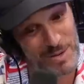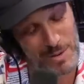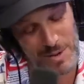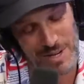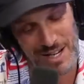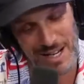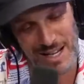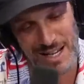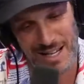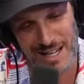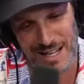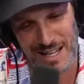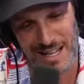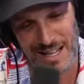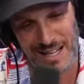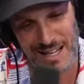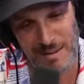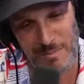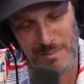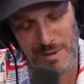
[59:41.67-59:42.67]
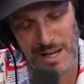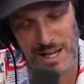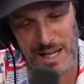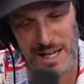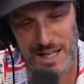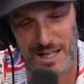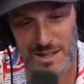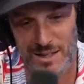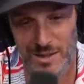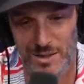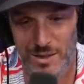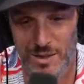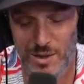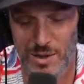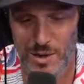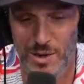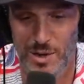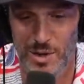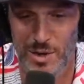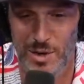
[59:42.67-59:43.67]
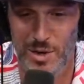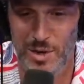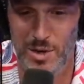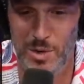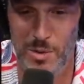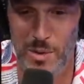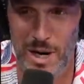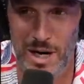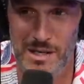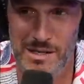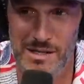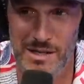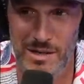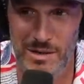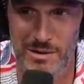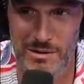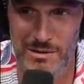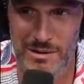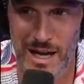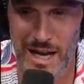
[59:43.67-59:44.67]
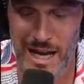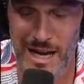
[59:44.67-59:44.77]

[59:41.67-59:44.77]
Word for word: It's really Ant- Man. Quad Zone.